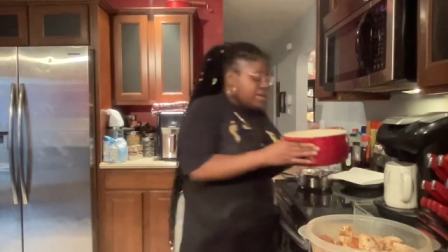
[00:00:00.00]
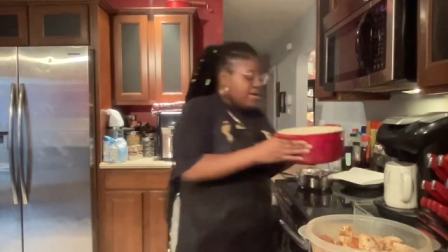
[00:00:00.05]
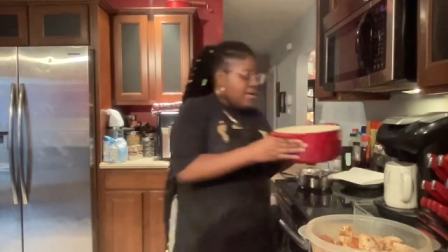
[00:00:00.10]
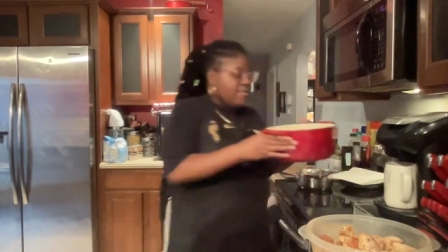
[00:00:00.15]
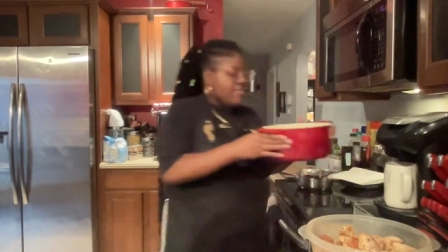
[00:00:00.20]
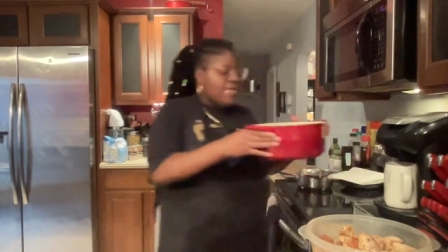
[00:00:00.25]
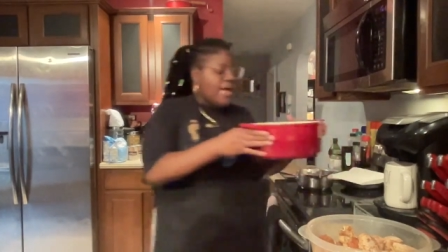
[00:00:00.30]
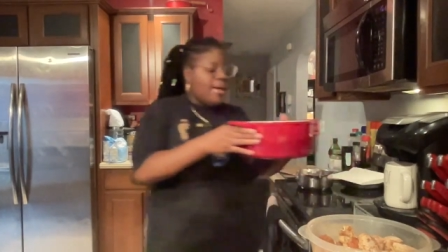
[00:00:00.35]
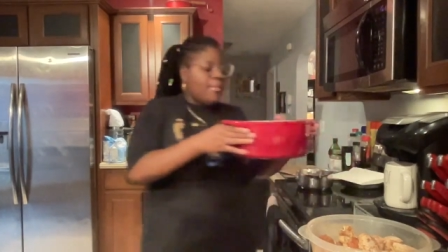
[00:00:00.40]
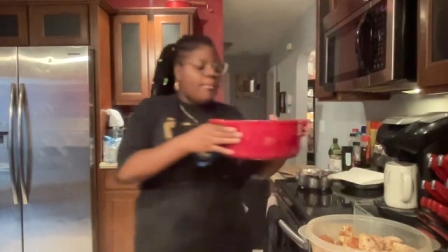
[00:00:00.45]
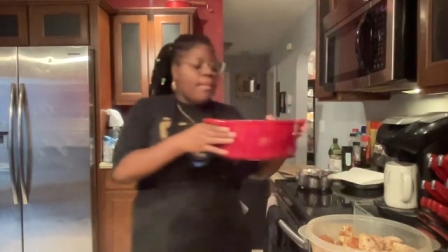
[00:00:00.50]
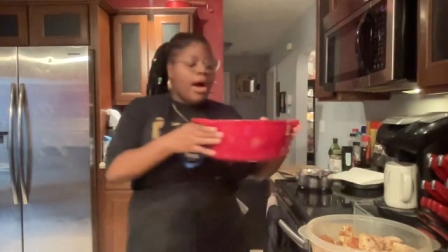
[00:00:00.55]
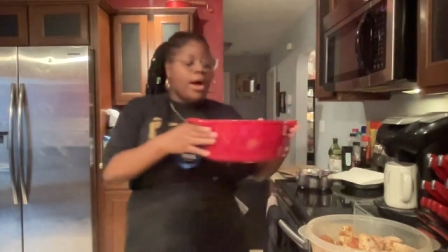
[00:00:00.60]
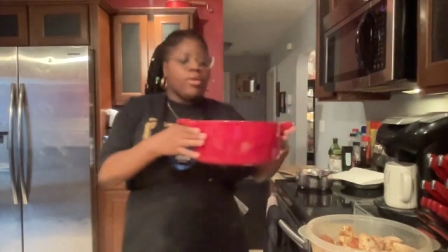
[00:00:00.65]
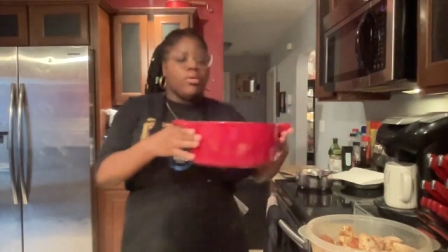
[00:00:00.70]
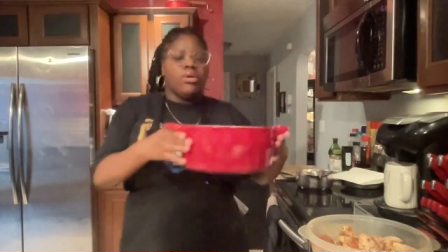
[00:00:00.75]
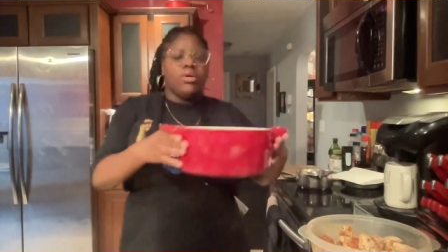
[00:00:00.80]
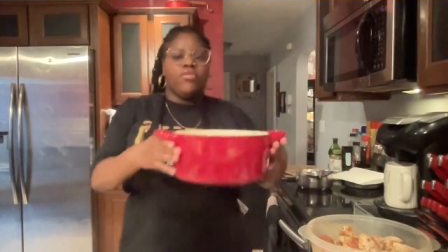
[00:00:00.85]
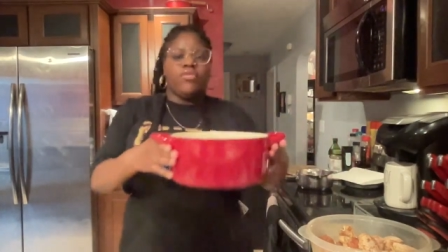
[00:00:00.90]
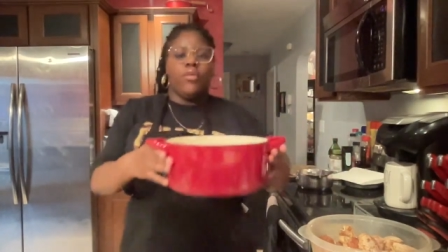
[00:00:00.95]
of that
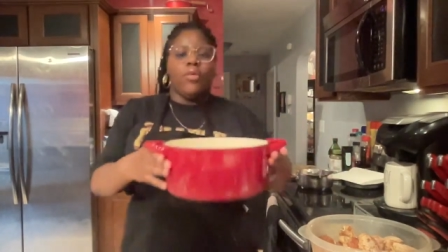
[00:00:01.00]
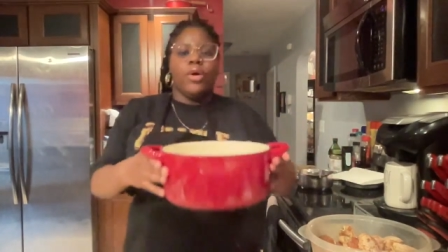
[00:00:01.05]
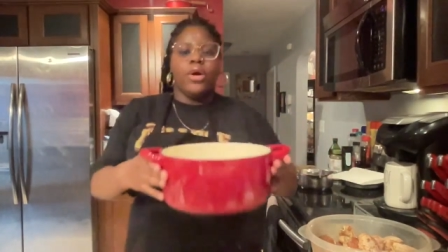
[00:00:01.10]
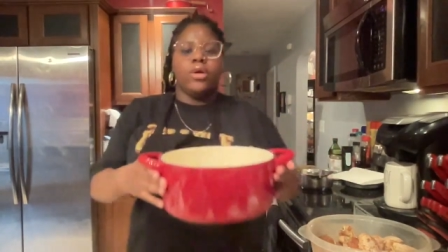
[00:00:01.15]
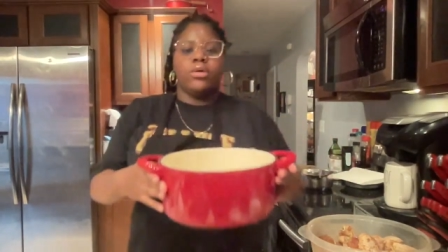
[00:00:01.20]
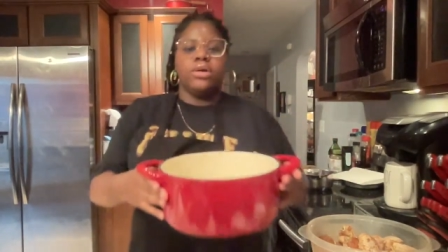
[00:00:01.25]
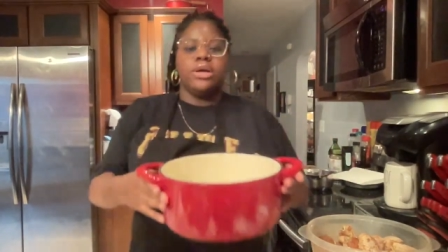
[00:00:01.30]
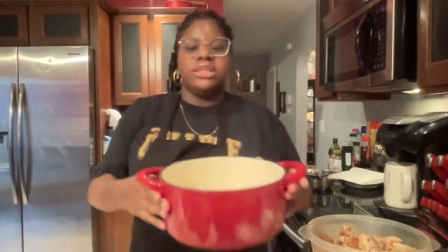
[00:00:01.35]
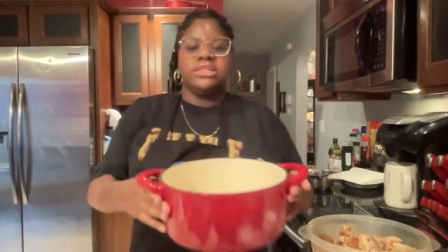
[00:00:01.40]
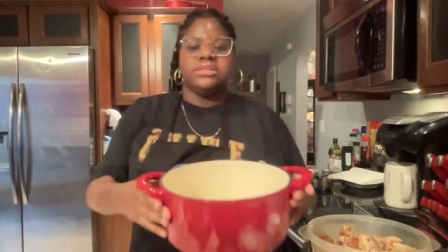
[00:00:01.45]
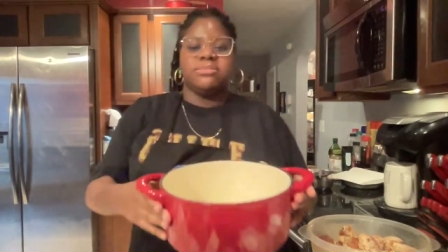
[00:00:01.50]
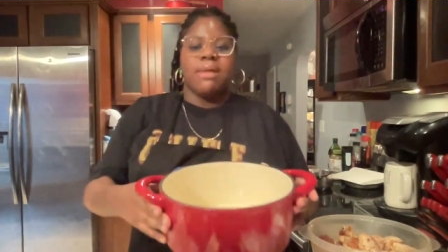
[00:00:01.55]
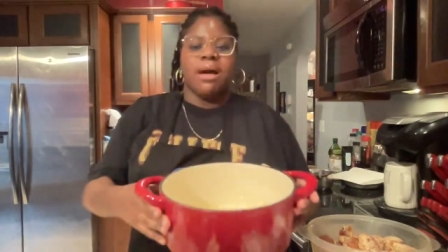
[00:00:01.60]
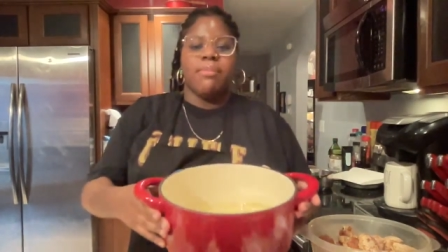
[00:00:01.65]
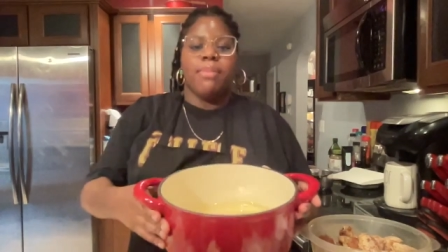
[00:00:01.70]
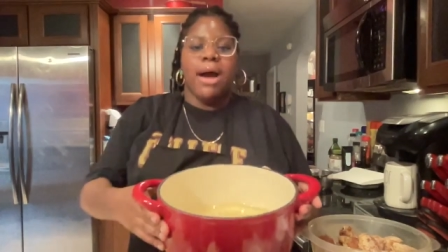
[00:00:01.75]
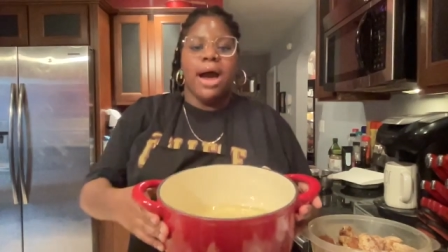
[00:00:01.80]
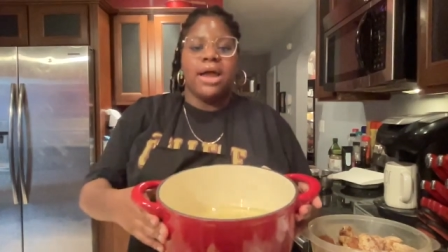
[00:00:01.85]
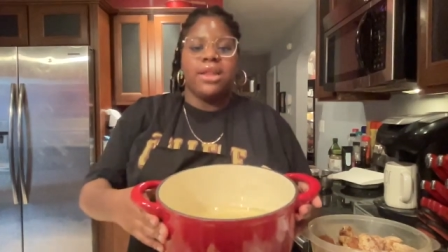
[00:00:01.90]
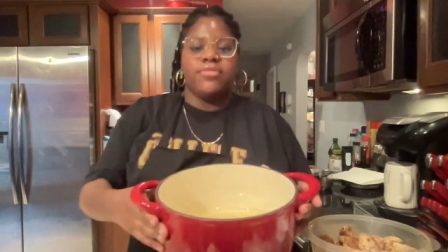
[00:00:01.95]
bottle of oil into my pot.